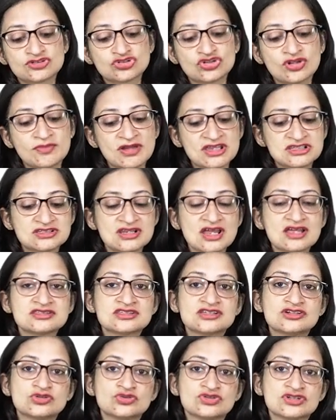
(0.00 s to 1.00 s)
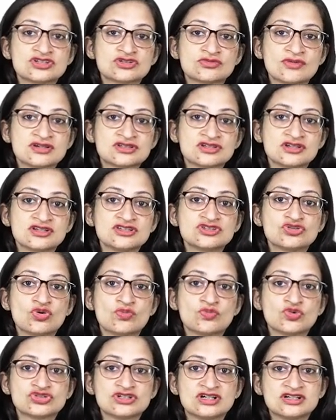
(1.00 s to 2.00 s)
So the best answer to this question is
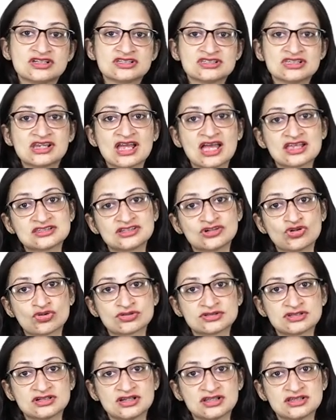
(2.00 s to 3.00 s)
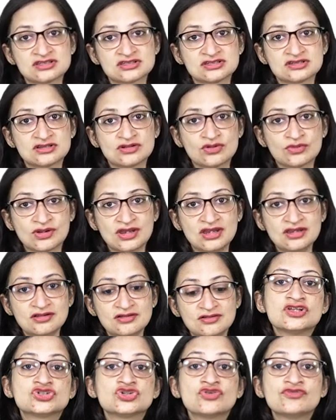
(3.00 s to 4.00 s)
homogentisic acid oxidase. Okay.
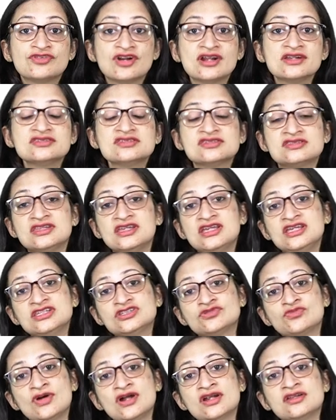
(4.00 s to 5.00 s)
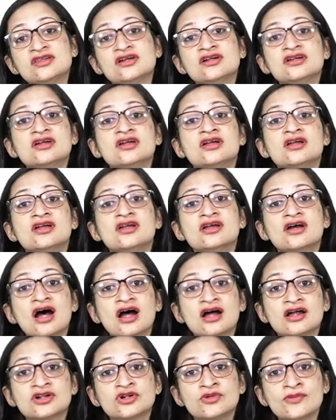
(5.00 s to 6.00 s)
So friends, these were the
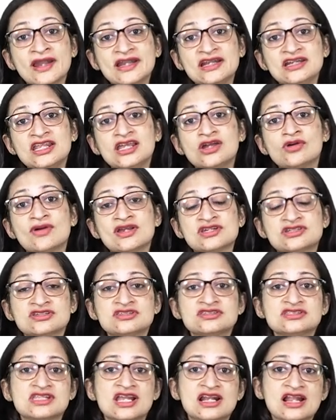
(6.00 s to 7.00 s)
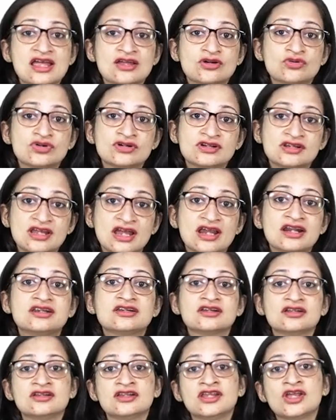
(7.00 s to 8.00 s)
uh, 20 questions that I could
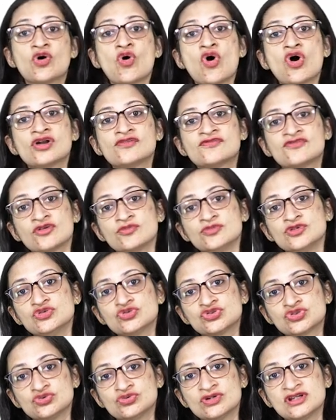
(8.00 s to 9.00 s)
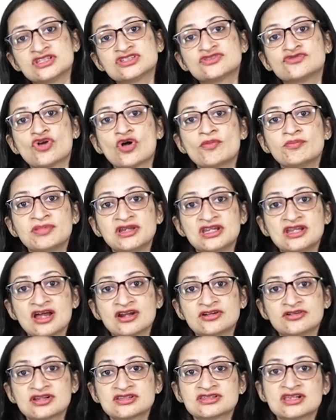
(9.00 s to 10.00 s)
get recalled from you students from
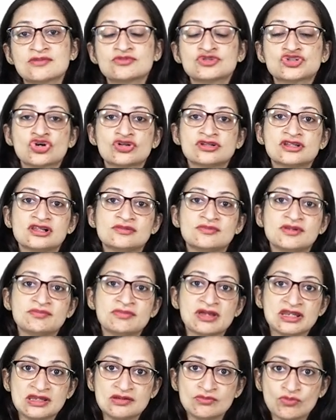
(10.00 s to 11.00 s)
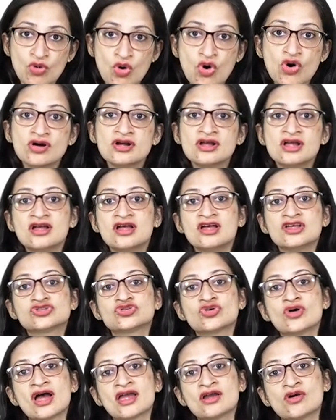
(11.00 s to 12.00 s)
pediatrics. I'm sure there'll be many more.
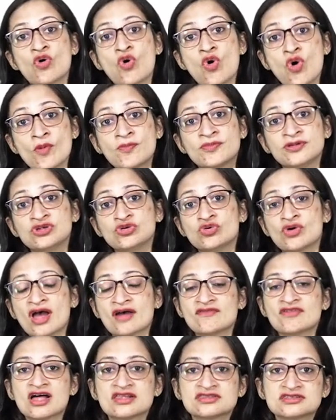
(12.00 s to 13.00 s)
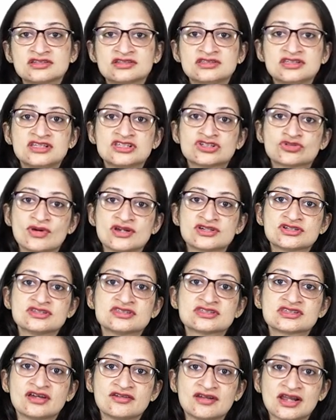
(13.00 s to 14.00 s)
So I hope you have answered these
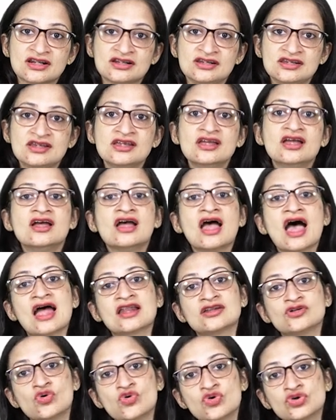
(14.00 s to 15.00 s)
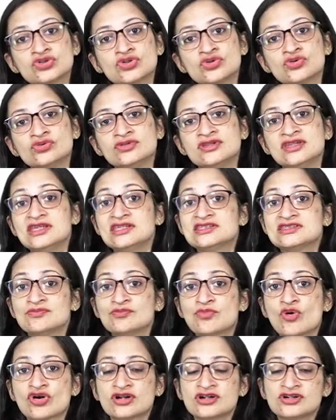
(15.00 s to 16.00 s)
questions correctly and go through these
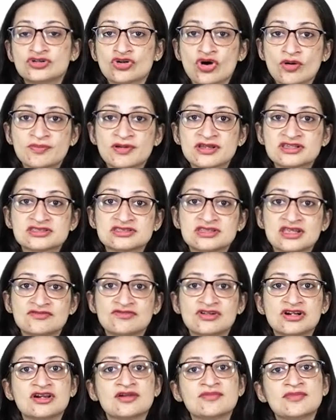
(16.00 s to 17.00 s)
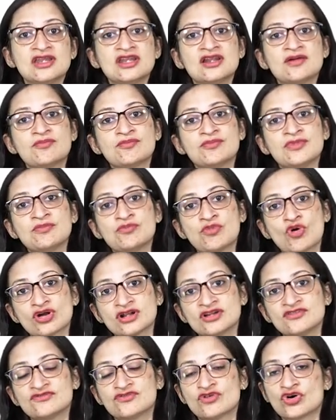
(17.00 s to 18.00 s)
important topics. They will remain
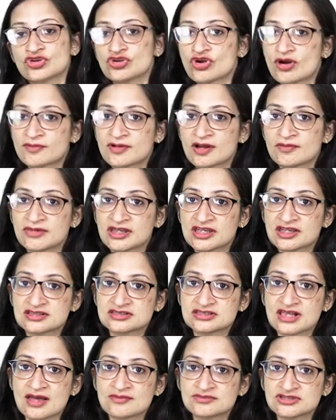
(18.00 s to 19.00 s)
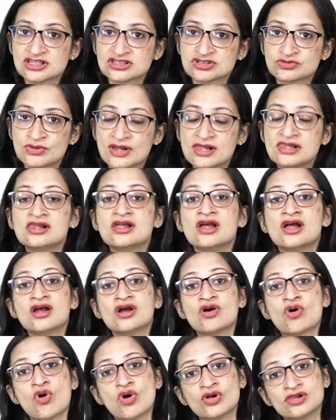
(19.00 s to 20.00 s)
important for your upcoming exams as well.
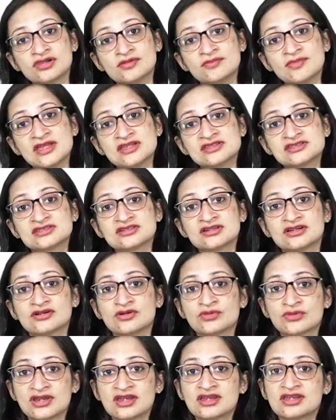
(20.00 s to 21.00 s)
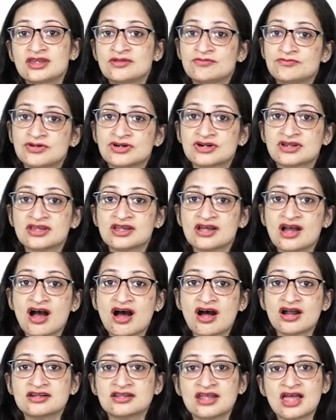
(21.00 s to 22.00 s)
All the best. Okay. Keep working
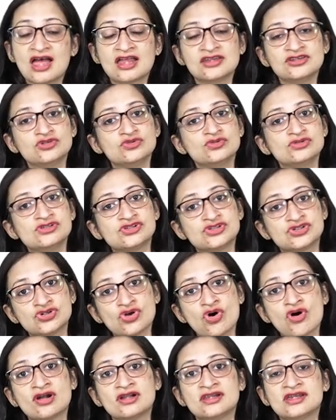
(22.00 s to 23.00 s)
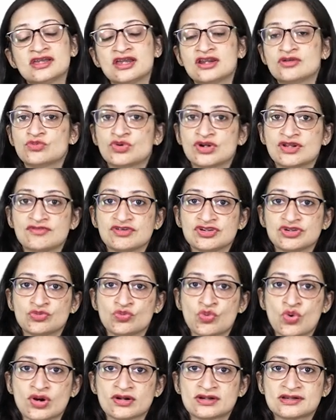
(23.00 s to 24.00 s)
hard and you will surely get whatever you
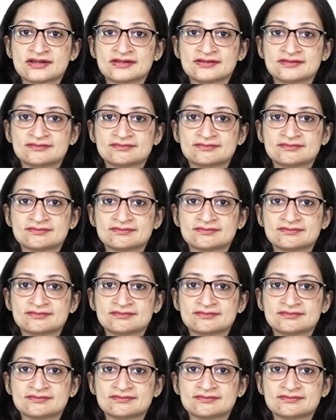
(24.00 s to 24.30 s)
want.